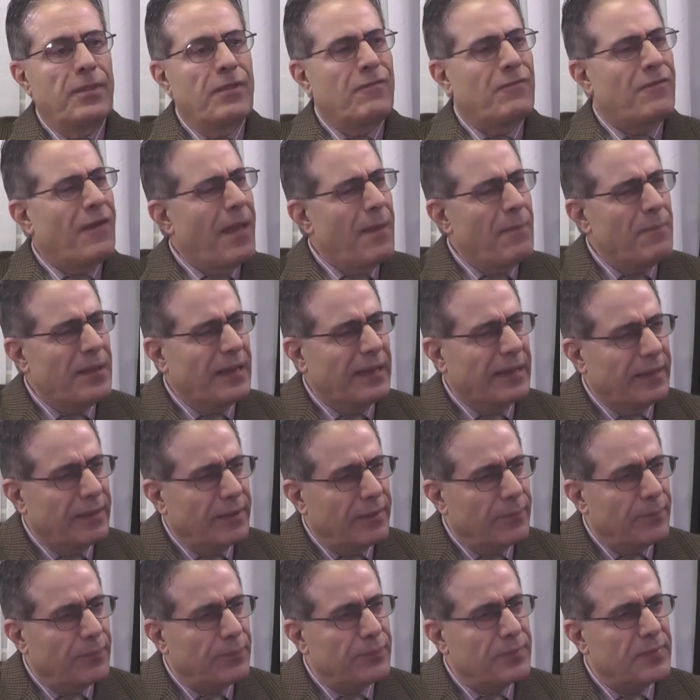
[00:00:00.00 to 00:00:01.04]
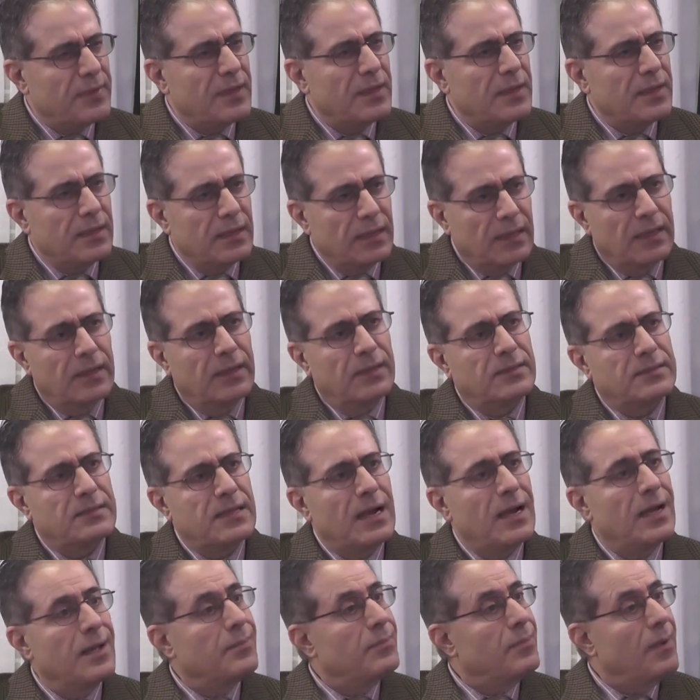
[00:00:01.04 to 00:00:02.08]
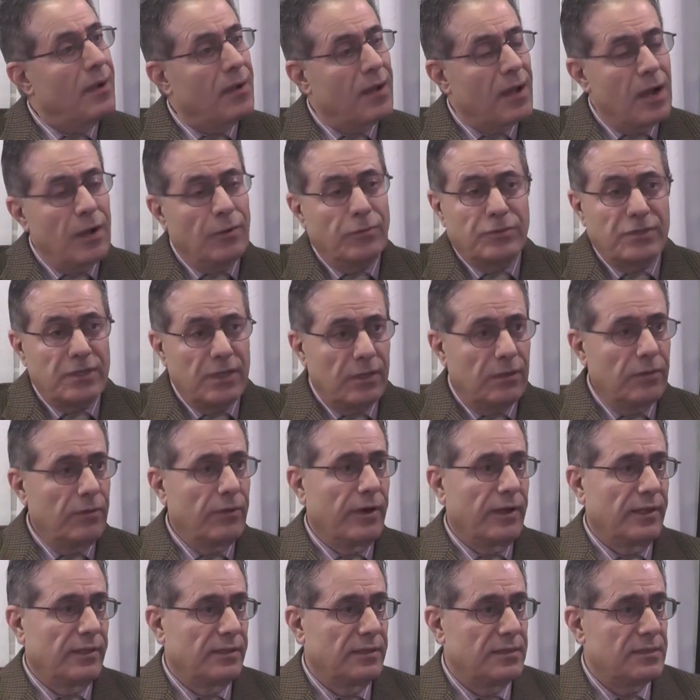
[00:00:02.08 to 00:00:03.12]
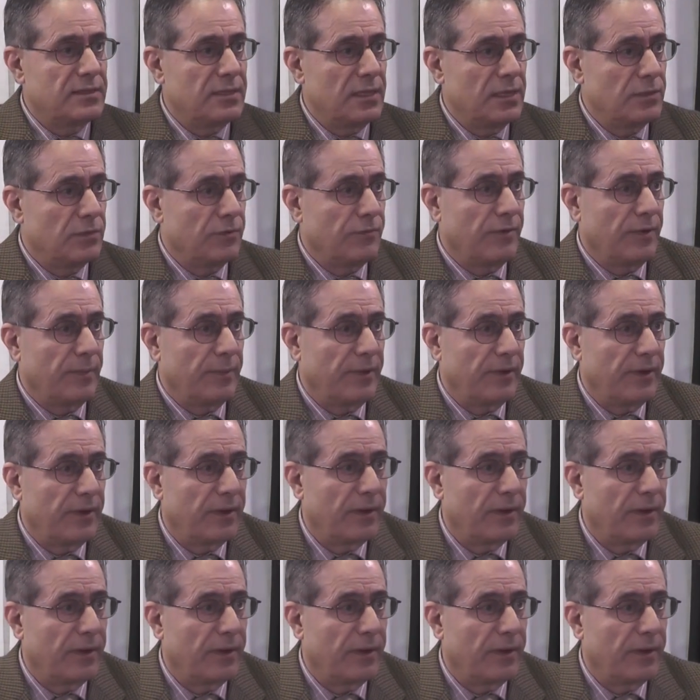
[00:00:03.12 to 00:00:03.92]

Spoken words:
family type county in the United States of America.